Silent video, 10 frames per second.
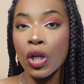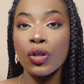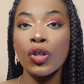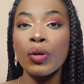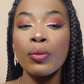
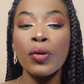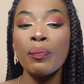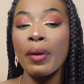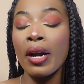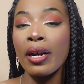to
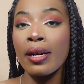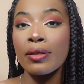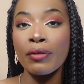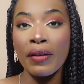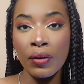remove
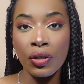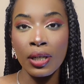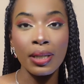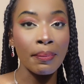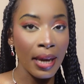barriers
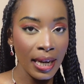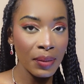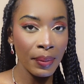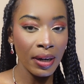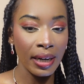refugees may
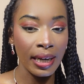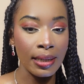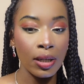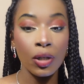experience